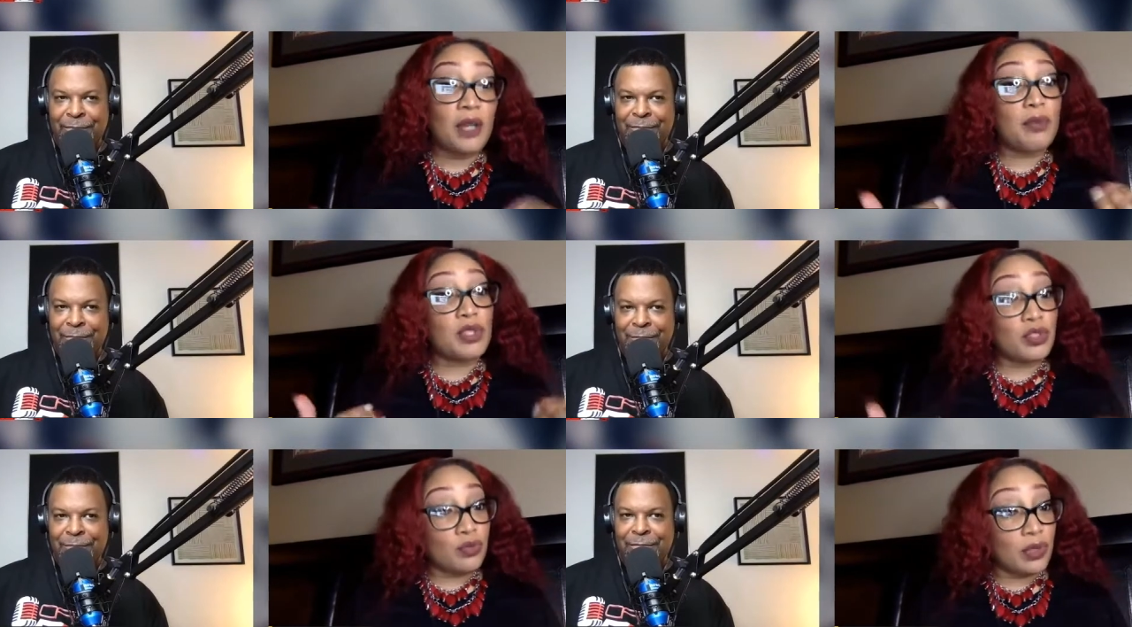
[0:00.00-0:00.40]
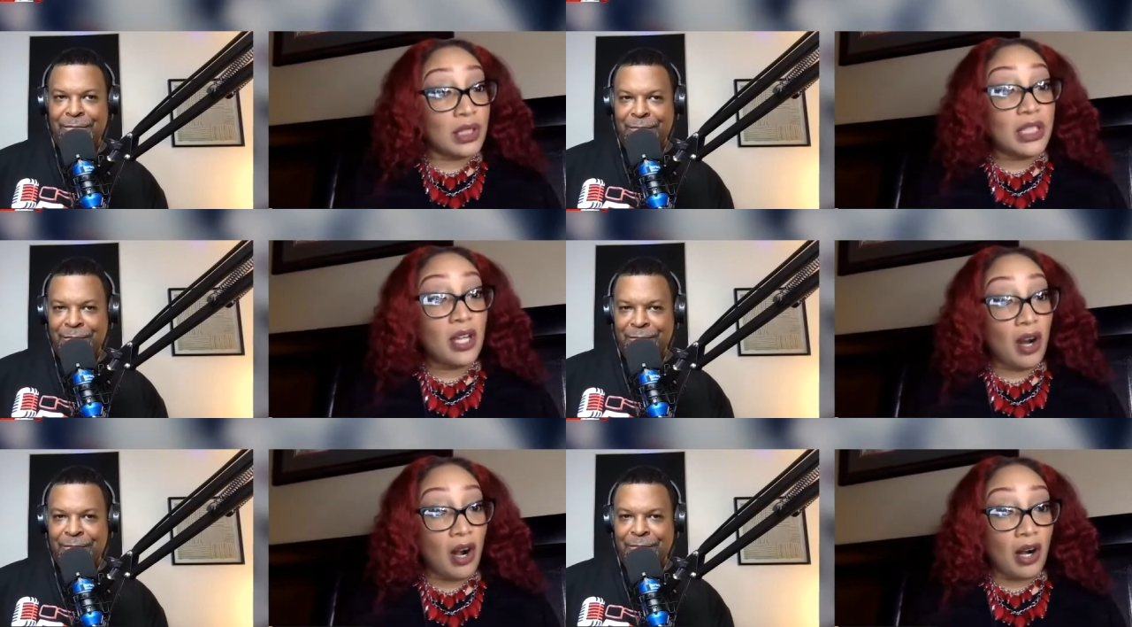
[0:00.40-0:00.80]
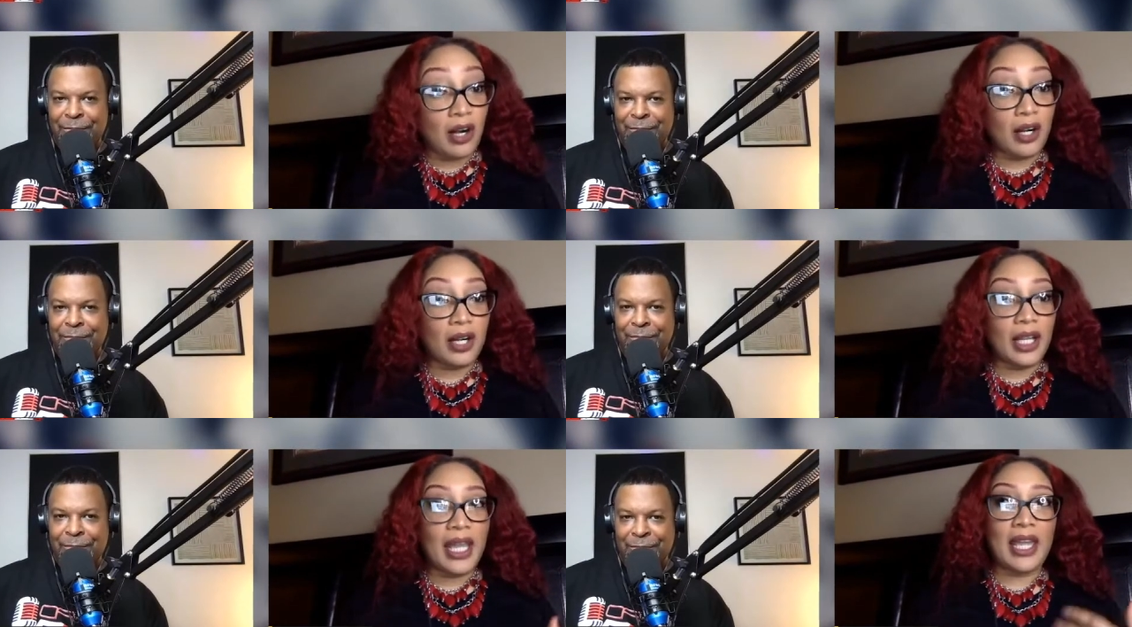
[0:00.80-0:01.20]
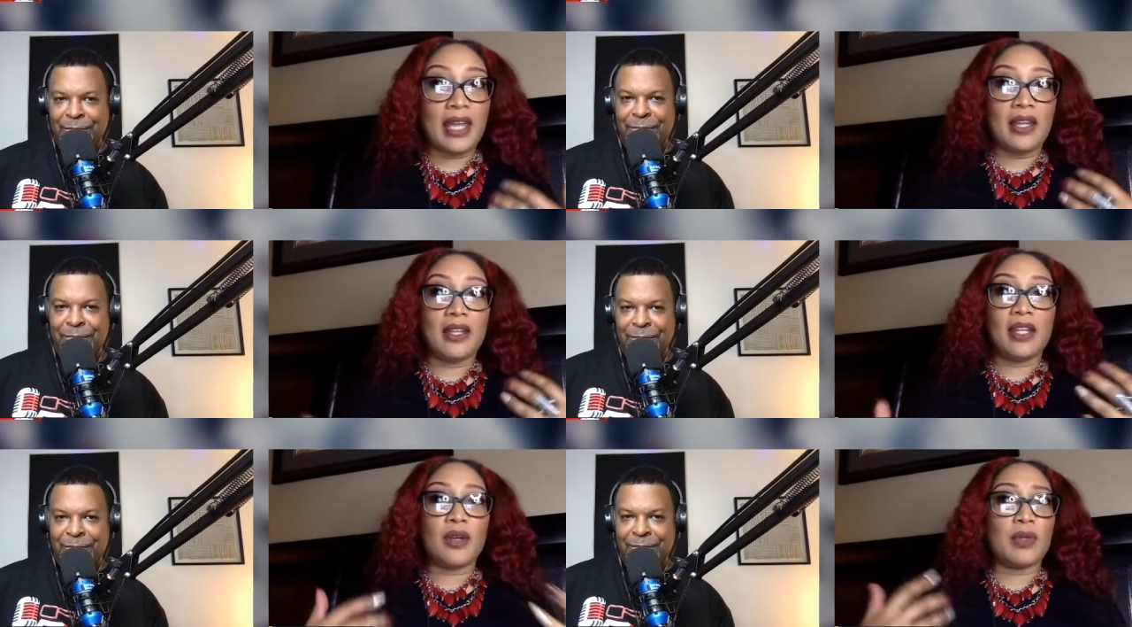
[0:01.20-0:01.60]
Speaker 1: It was really hard.
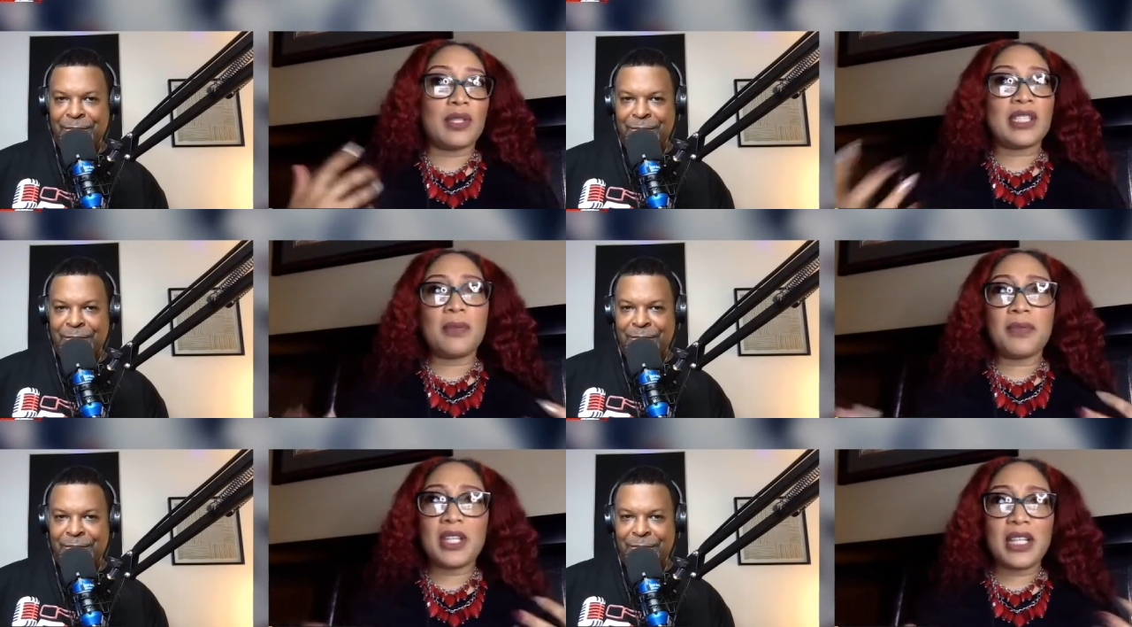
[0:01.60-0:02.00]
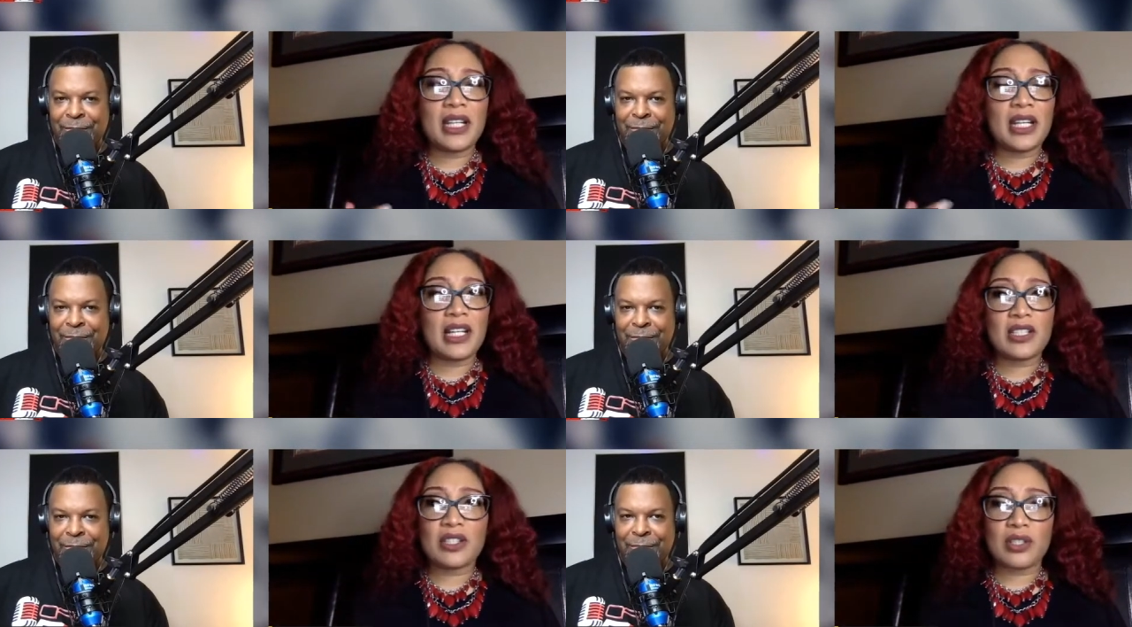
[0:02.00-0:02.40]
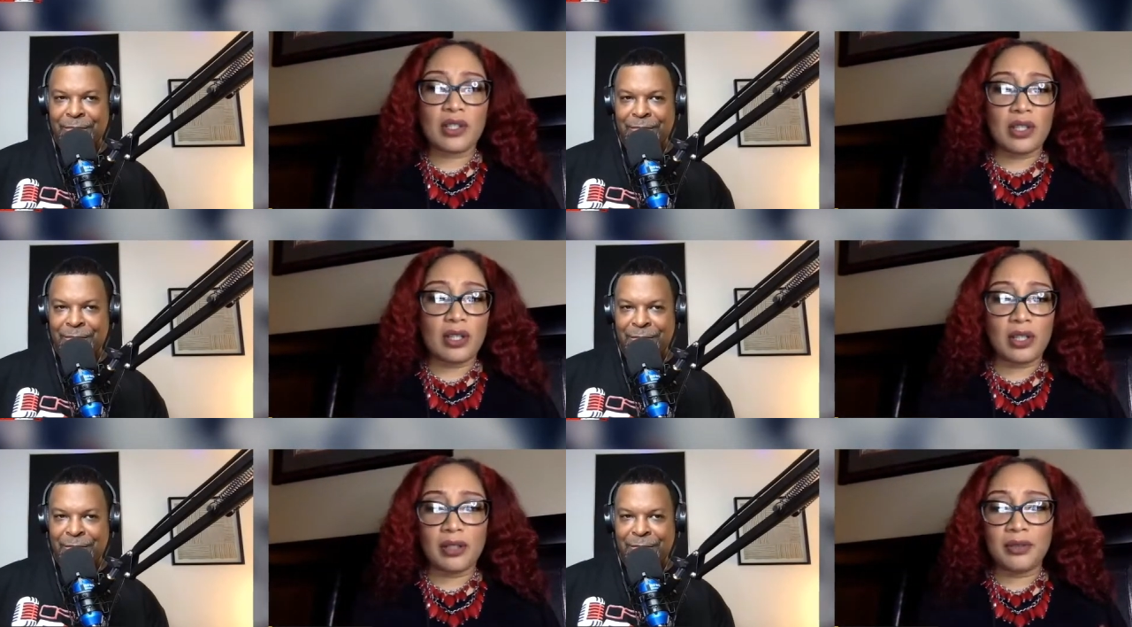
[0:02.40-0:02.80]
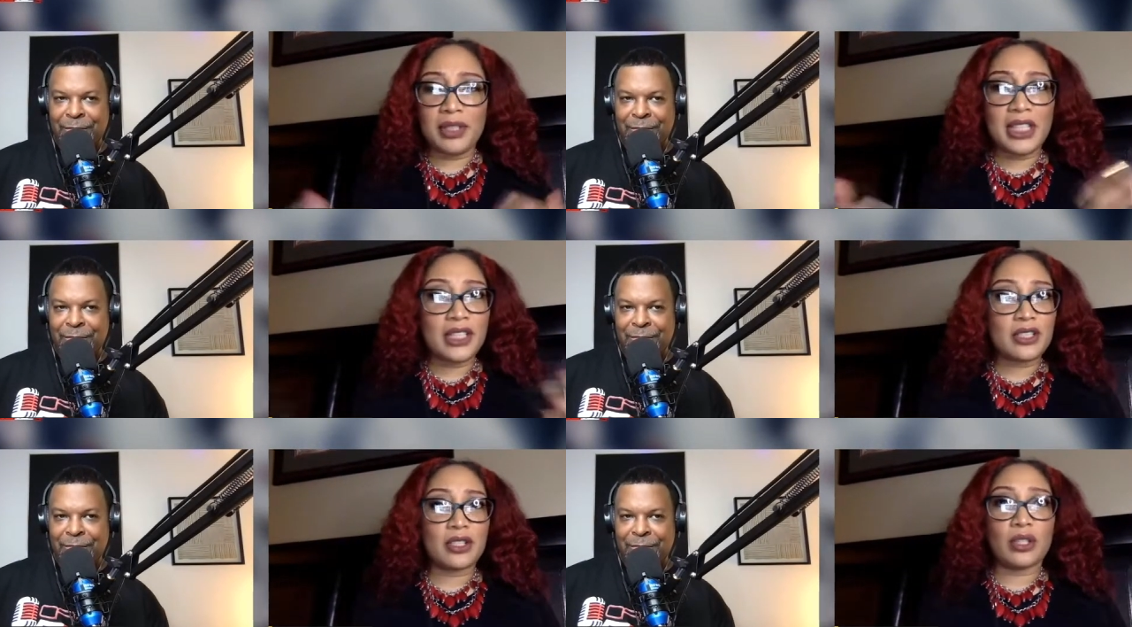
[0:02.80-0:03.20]
And there was something that I saw
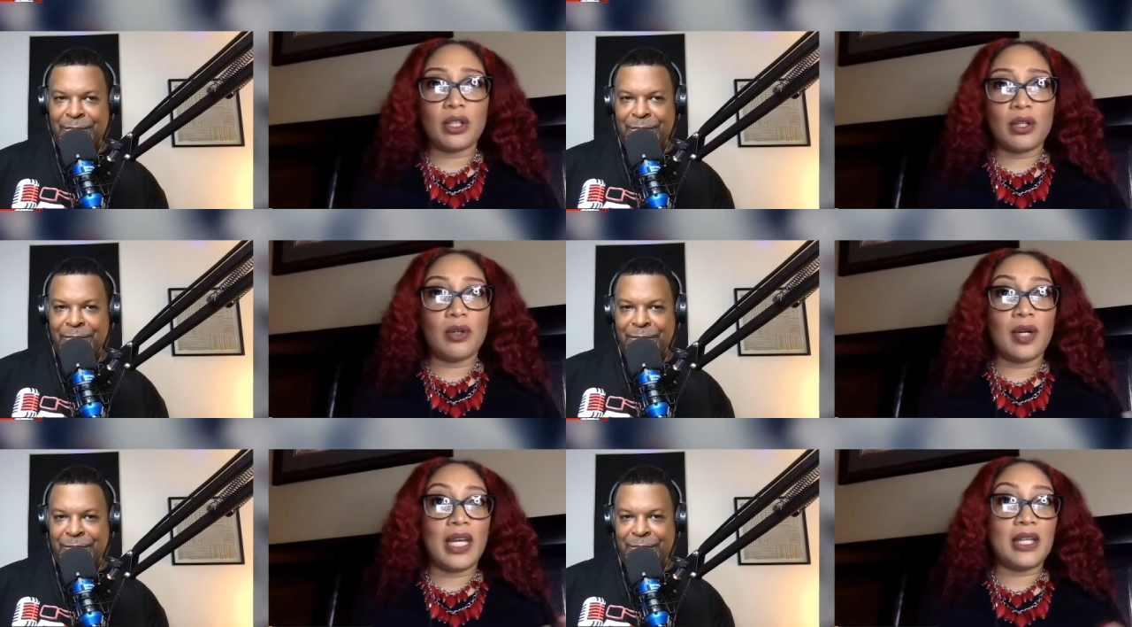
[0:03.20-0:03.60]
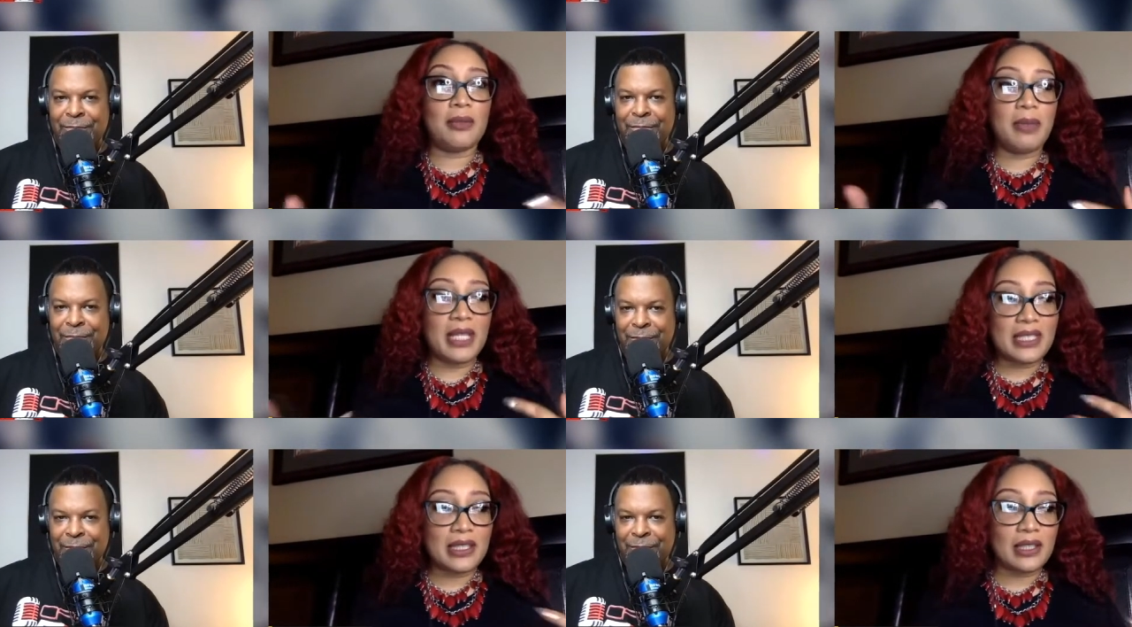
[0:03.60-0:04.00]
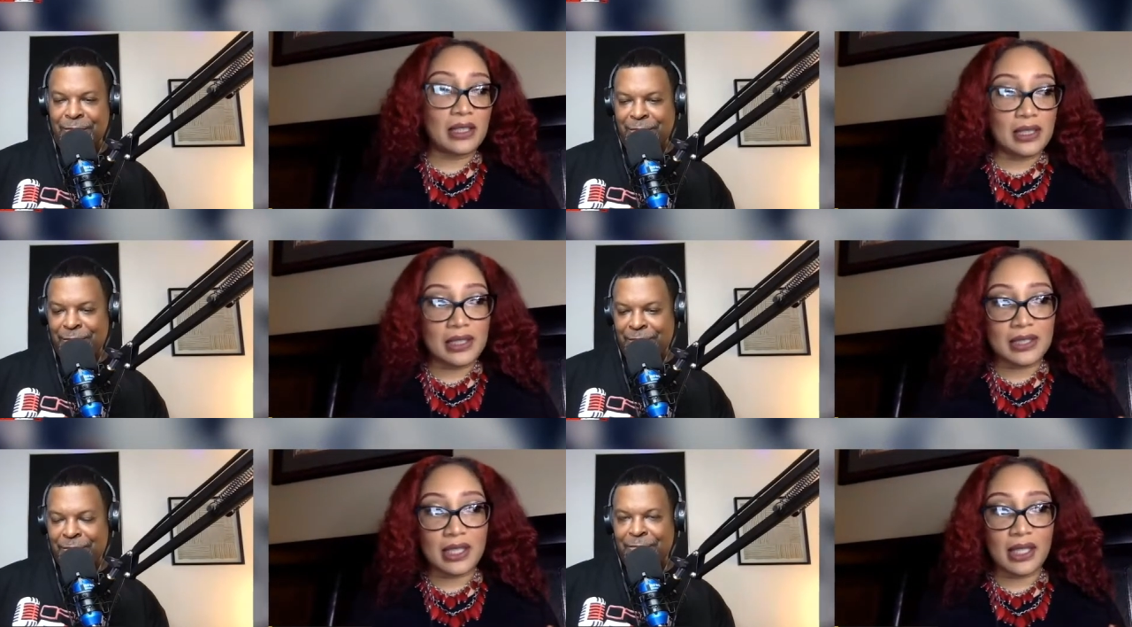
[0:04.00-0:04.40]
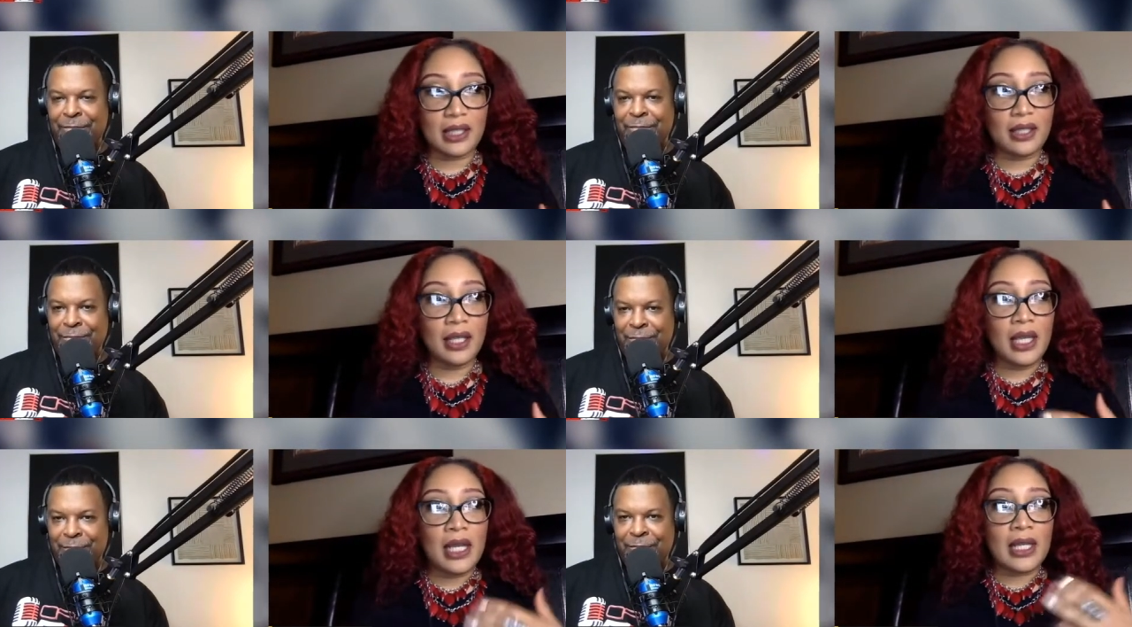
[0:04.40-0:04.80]
years ago, and it basically said,
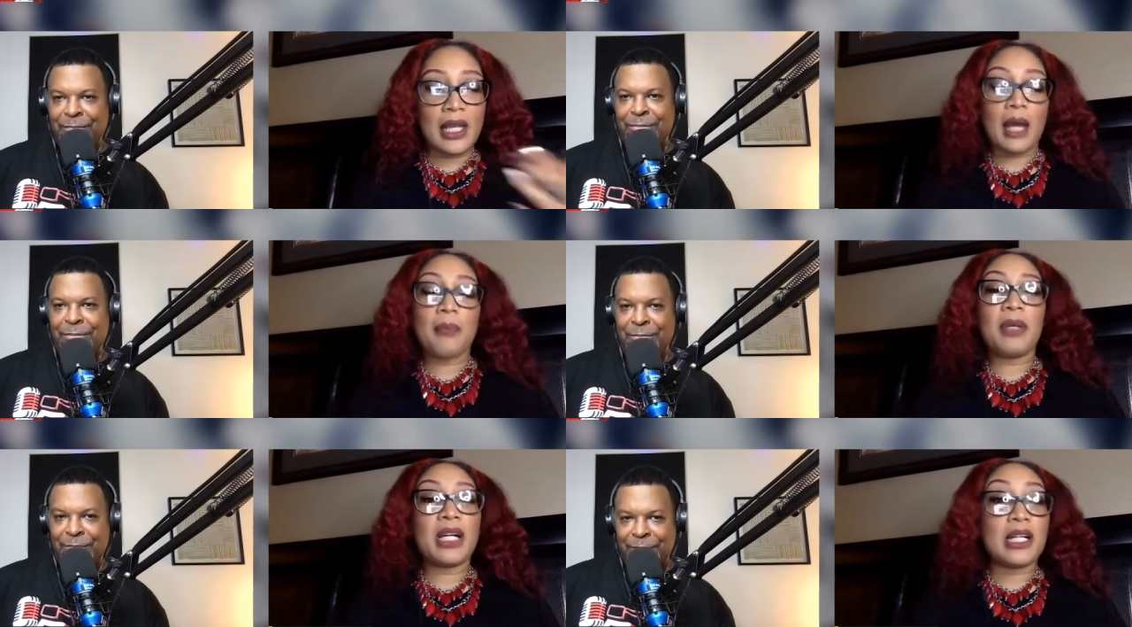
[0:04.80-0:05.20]
not